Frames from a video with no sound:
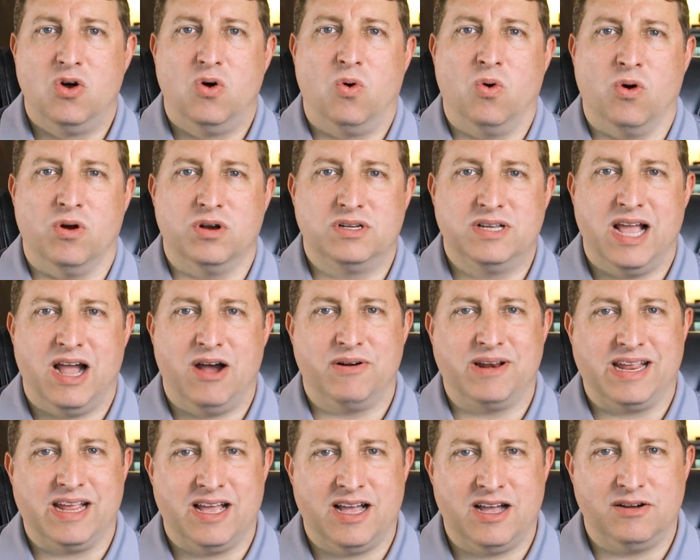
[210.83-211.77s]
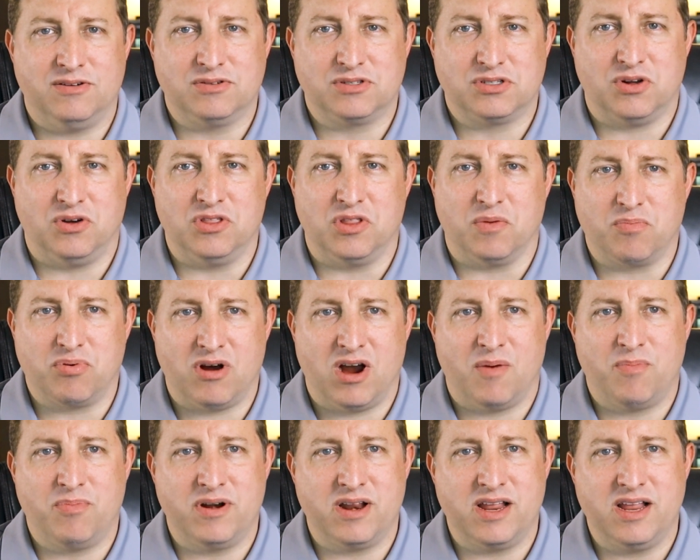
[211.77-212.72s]
or a tiny house on the
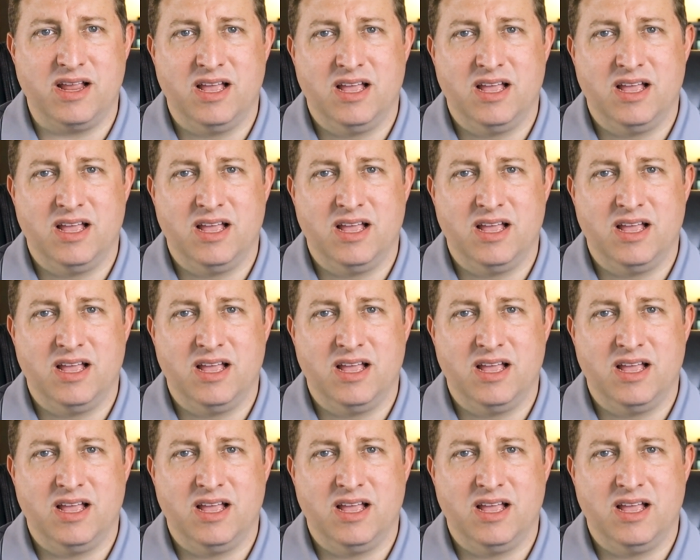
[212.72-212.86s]
property.